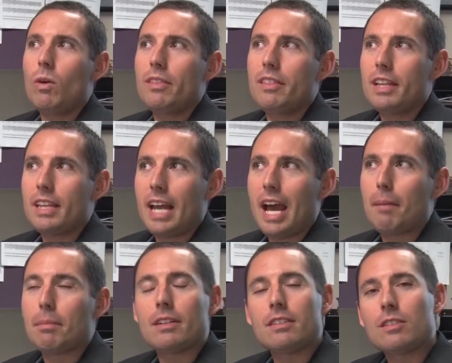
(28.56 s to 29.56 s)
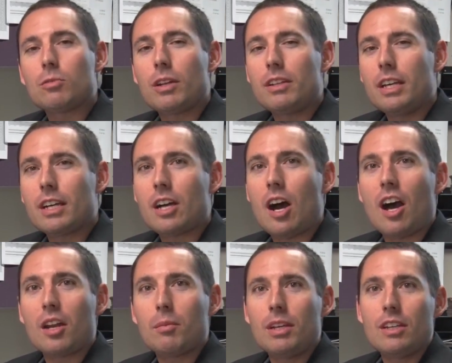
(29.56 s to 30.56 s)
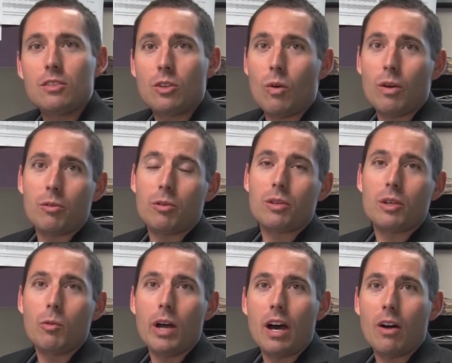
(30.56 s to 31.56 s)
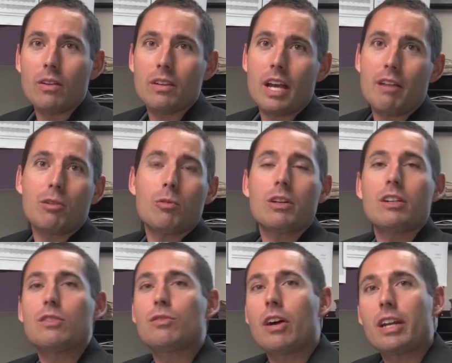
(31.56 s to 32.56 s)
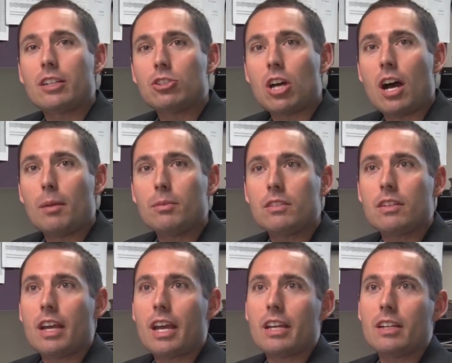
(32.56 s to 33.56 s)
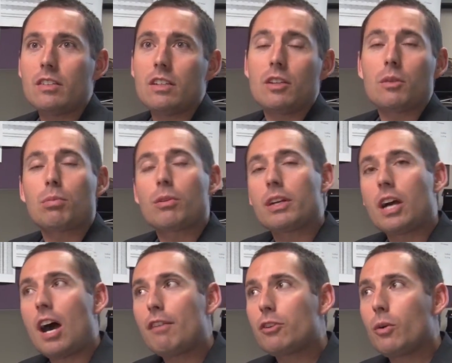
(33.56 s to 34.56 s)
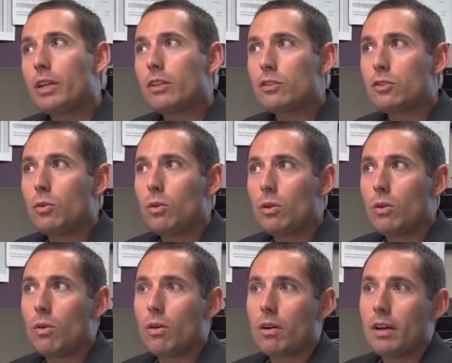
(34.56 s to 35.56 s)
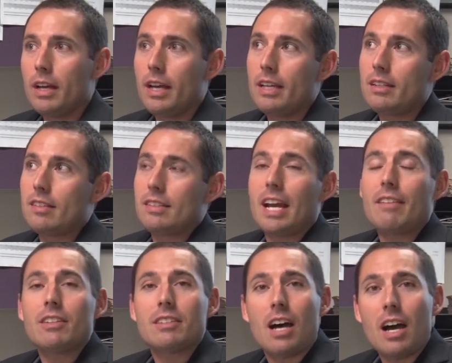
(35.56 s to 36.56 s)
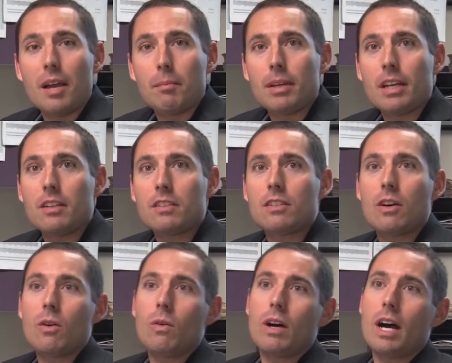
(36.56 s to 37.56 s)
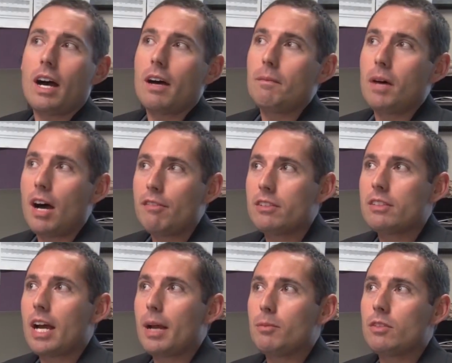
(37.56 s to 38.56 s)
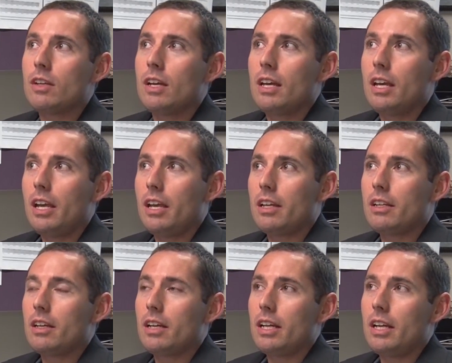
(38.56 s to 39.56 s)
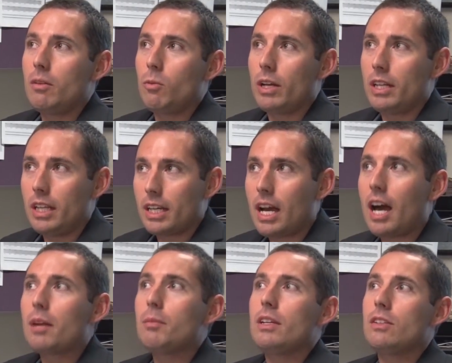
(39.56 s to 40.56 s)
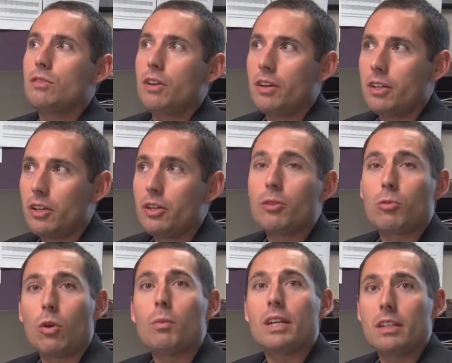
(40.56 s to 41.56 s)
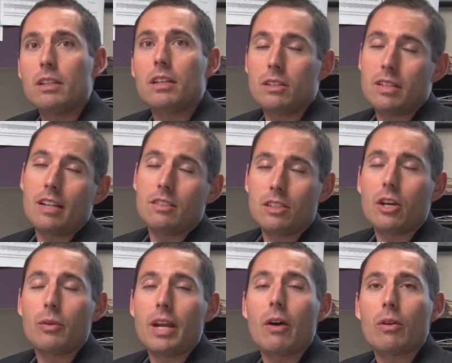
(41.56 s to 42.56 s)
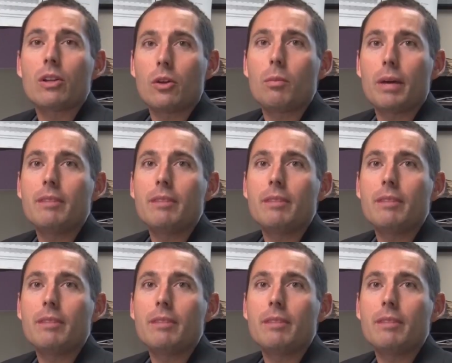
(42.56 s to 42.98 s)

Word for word: One thing that happens is when the economy is going really well, everyone is finding jobs and is either putting off going to school or doesn't have the time. And so uh, oftentimes in when the economy is very good, enrollment tends to go down a little